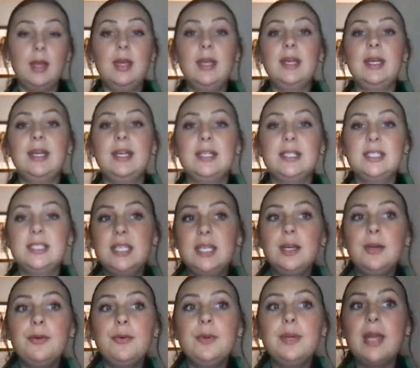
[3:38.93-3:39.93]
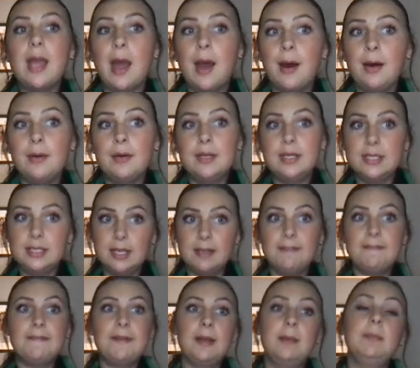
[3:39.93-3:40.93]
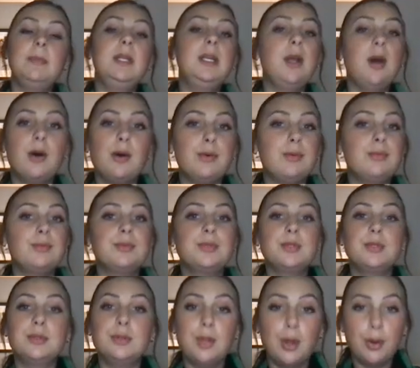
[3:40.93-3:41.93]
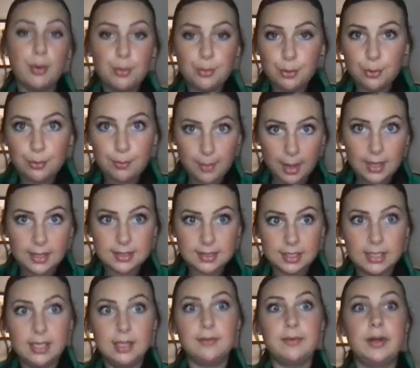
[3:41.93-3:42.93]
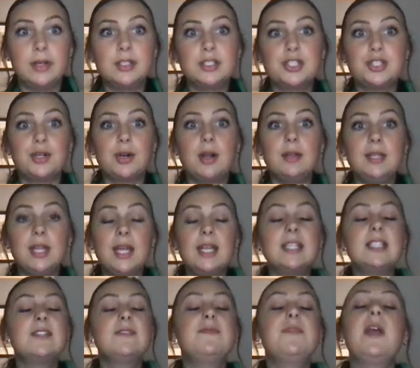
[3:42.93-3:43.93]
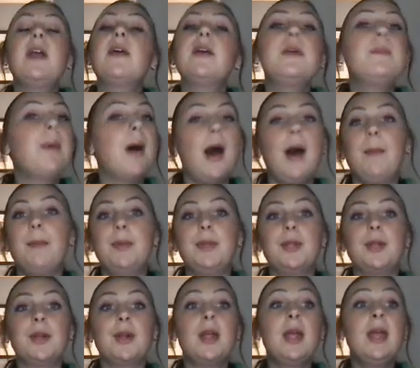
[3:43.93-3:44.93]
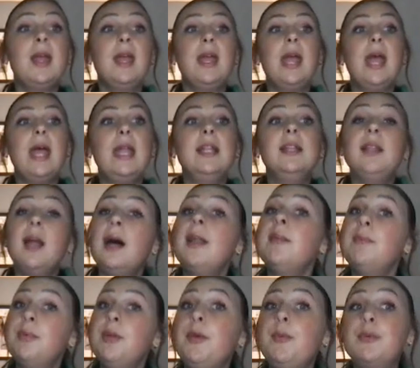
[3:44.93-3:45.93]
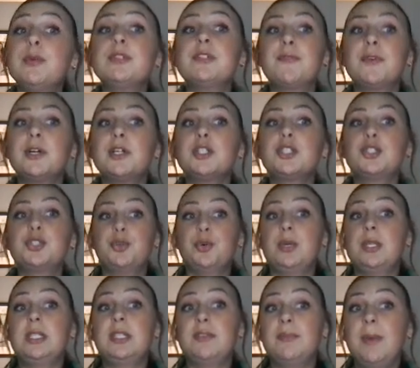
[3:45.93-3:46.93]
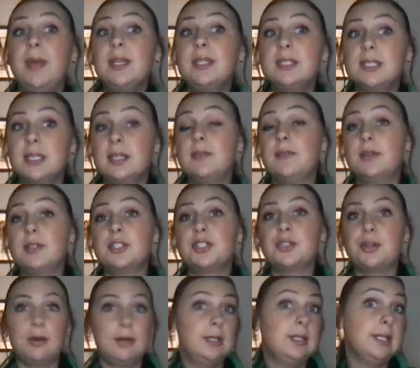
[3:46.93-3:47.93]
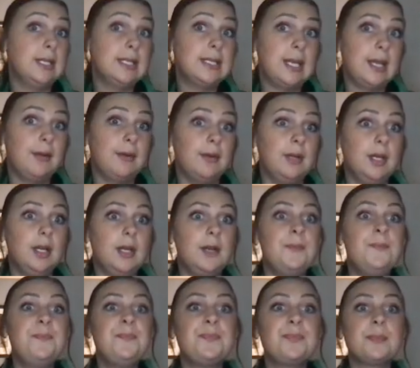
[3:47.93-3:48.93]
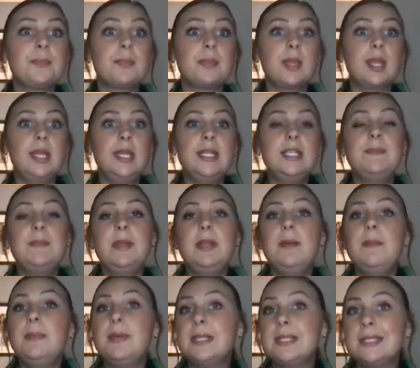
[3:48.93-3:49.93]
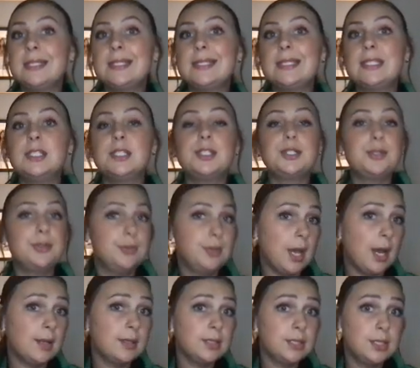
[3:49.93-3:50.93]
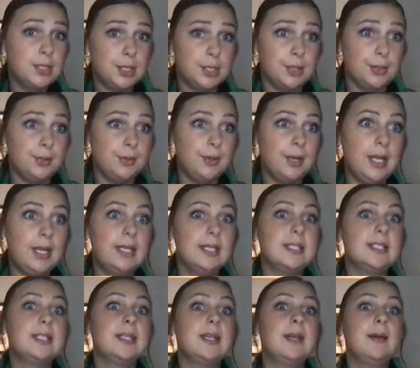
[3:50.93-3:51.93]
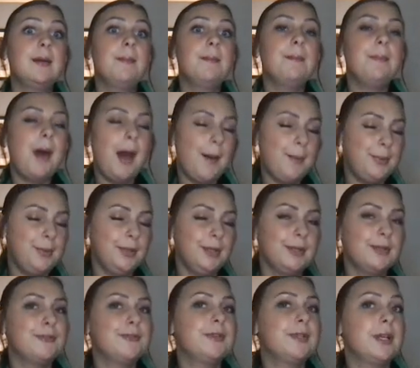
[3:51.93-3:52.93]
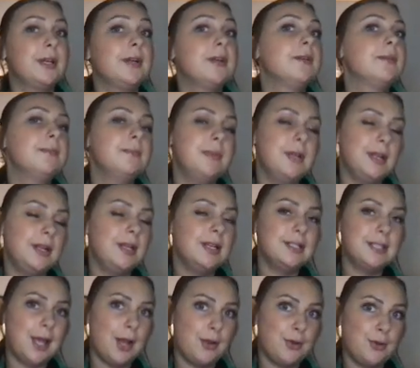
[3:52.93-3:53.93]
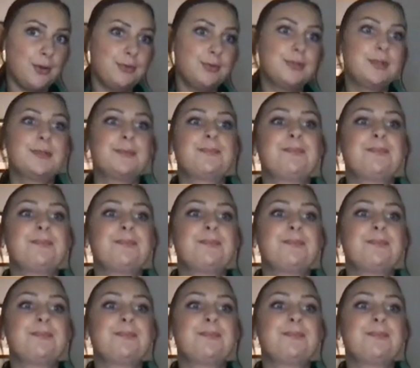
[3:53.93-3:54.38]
Castillo Real is a family-owned local Mexican restaurant that is very popular and a lot of people's first choice of Mexican restaurant in this area. It has been in business since 2002 and is popular for their birria tacos.